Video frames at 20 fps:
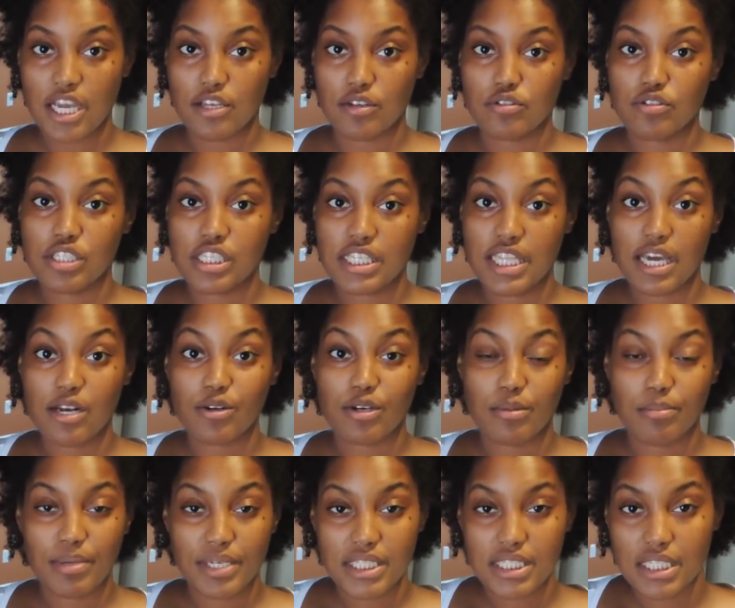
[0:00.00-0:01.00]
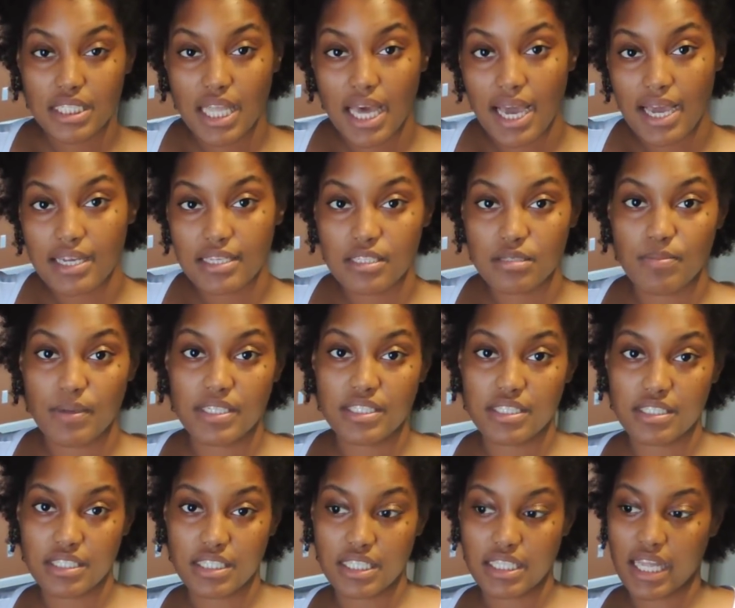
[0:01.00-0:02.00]
You see that on the beach a lot,
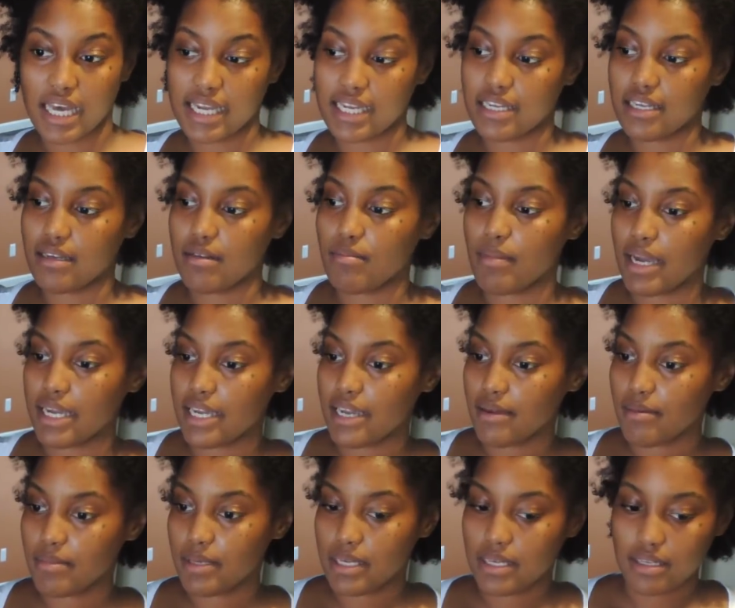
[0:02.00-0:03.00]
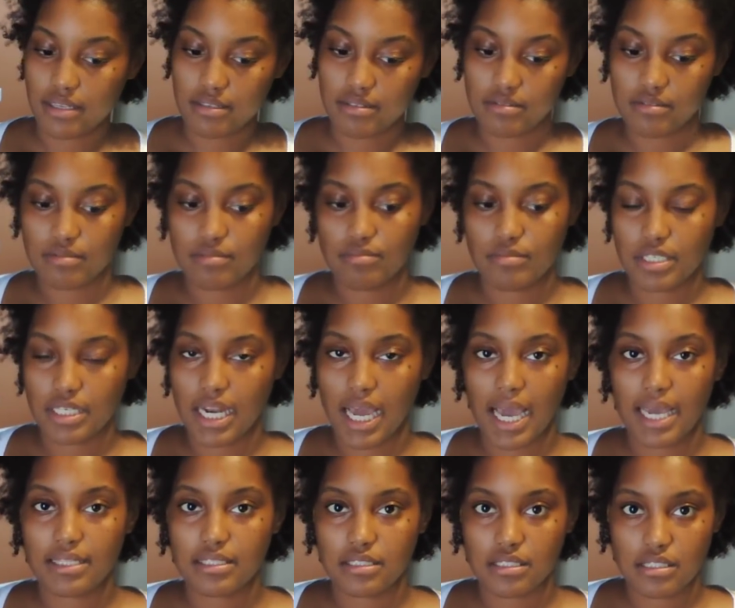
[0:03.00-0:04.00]
especially like in Miami and in the
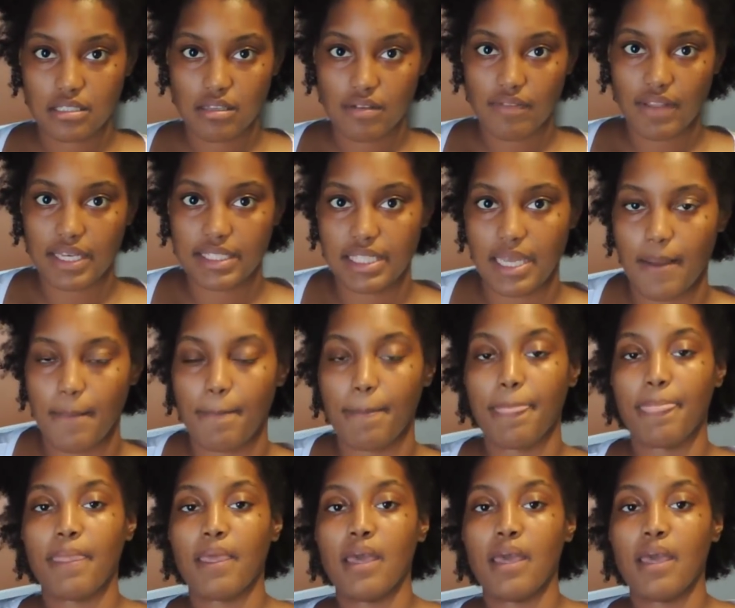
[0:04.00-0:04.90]
islands and stuff like that.